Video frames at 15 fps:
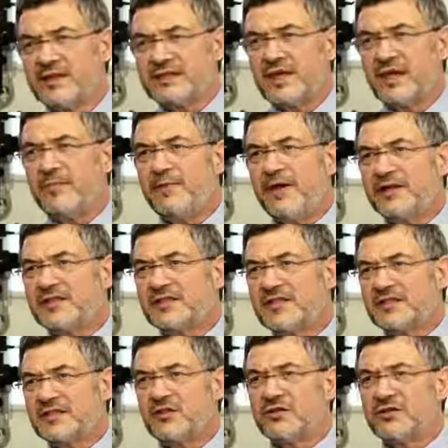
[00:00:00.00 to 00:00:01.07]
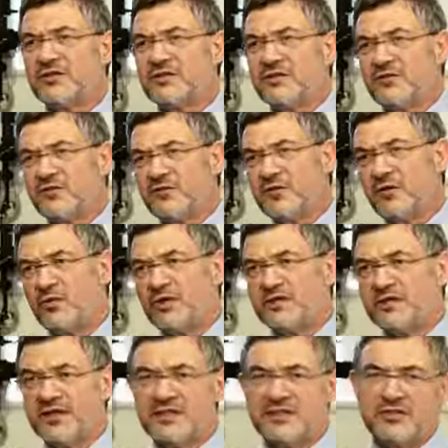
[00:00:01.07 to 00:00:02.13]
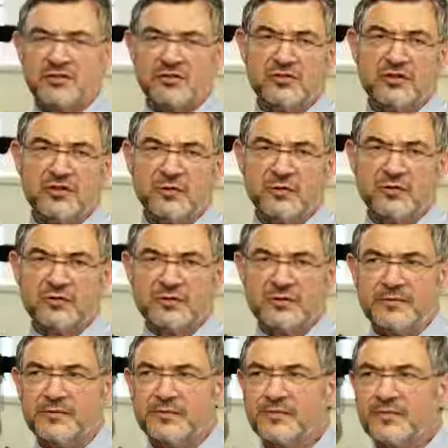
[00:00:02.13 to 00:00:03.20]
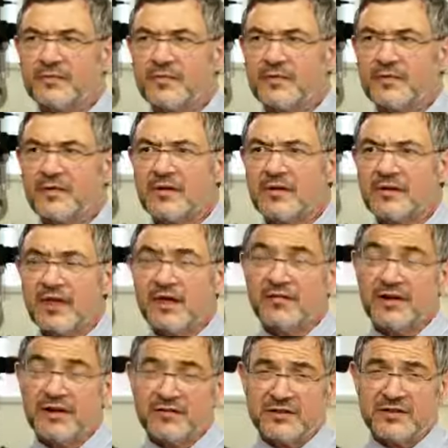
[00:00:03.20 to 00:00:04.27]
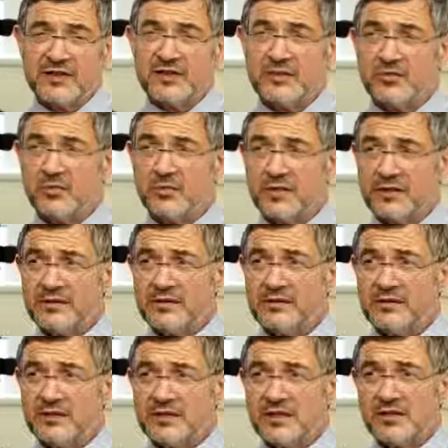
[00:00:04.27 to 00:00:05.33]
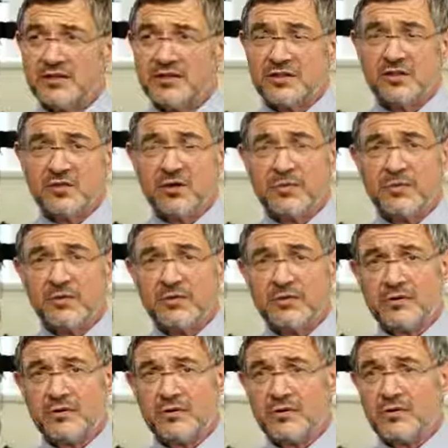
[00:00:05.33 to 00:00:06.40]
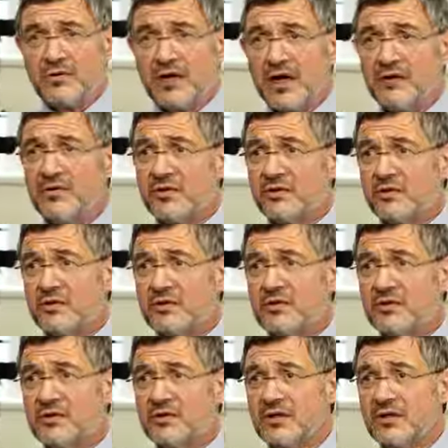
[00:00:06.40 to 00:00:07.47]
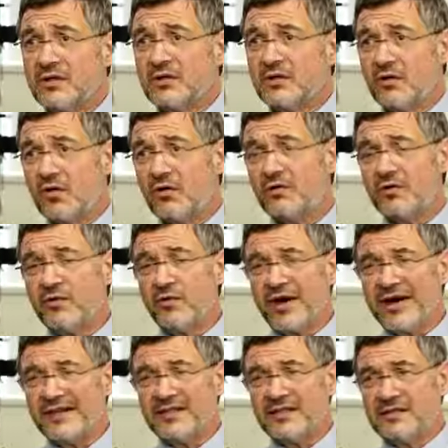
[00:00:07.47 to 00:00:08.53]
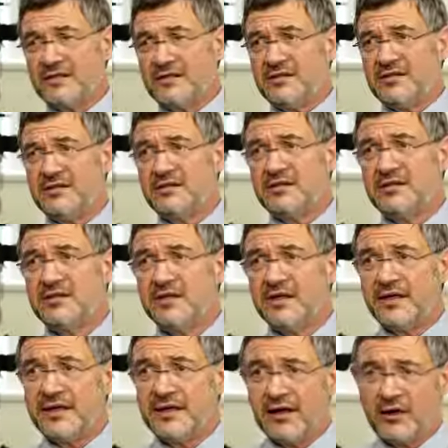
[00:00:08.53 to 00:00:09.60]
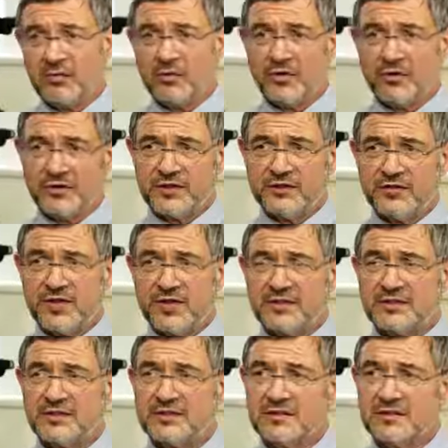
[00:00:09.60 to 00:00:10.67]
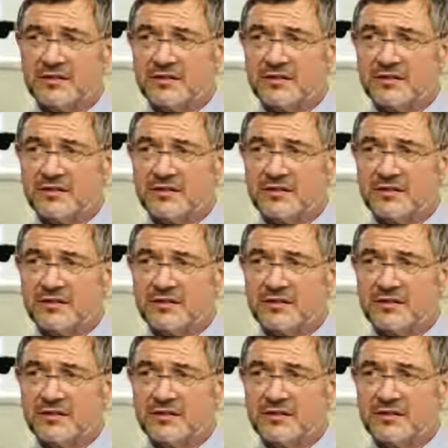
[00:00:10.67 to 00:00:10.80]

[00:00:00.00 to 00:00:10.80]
The APX does not interfere with any surgical maneuver. Even if the instrument, such as a chopper or iris hook, is overriding an arm of the device,